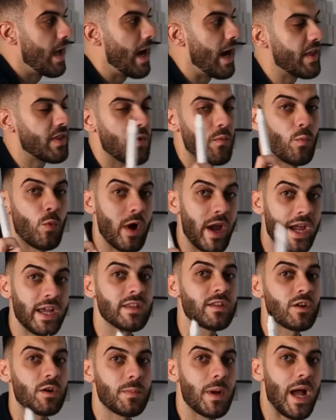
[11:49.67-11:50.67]
And then what
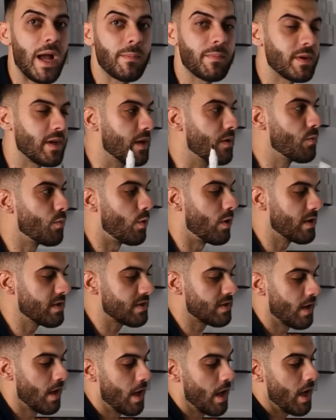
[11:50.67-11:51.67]
ended up happening
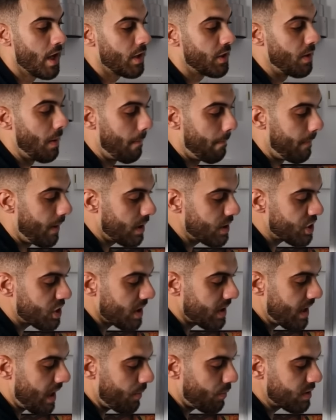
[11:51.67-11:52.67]
was the
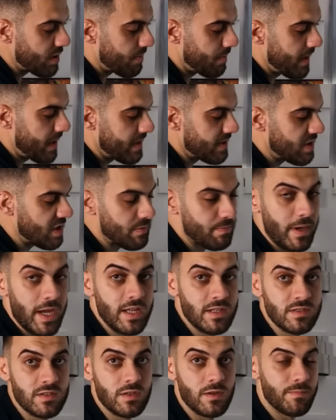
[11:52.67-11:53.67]
budget that was being
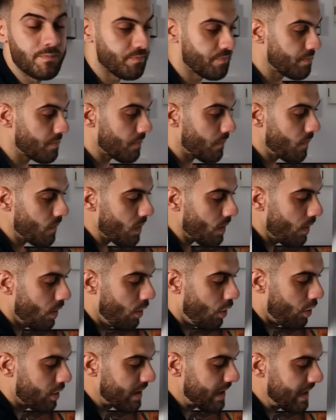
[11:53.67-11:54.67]
spent
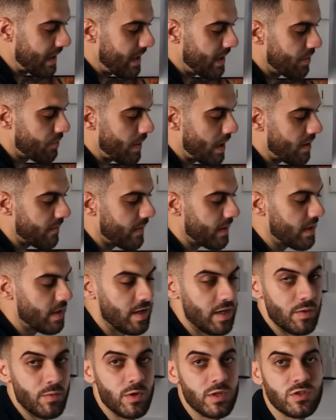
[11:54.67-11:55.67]
on irrelevant
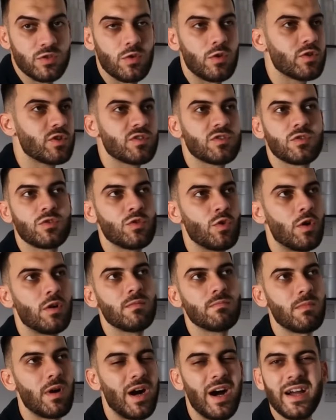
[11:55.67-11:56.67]
keywords or just not
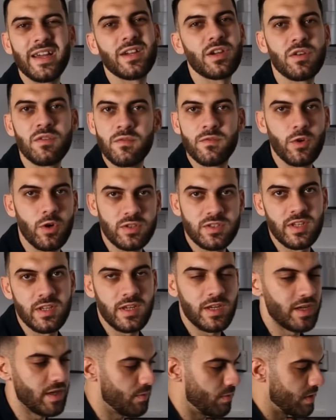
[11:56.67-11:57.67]
high converting
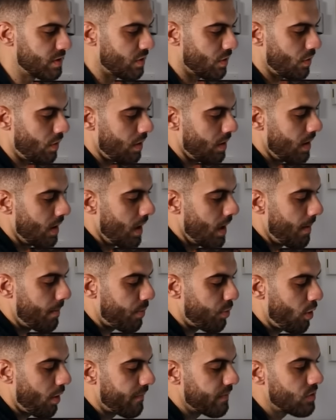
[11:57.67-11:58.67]
keywords or not
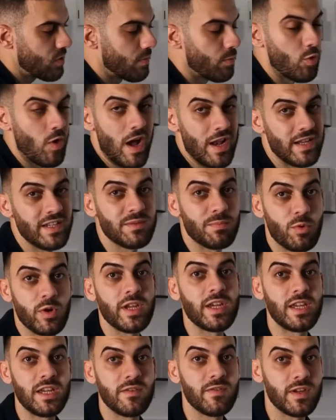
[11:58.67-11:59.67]
profitable, at least
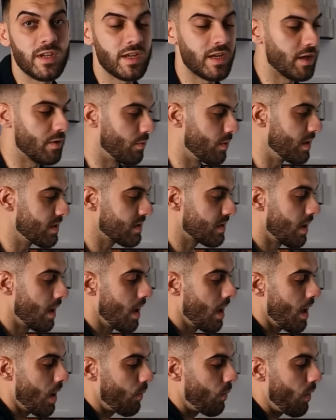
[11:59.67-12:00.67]
break even keywords,
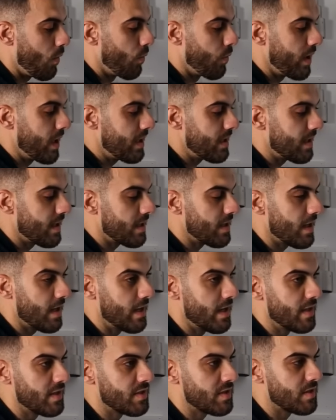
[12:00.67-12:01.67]
what we did
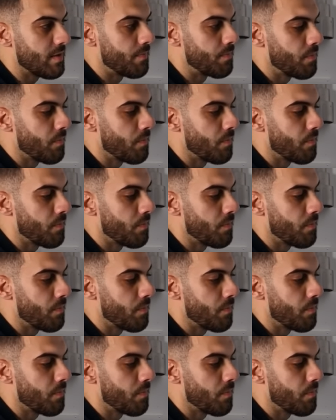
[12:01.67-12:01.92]
is,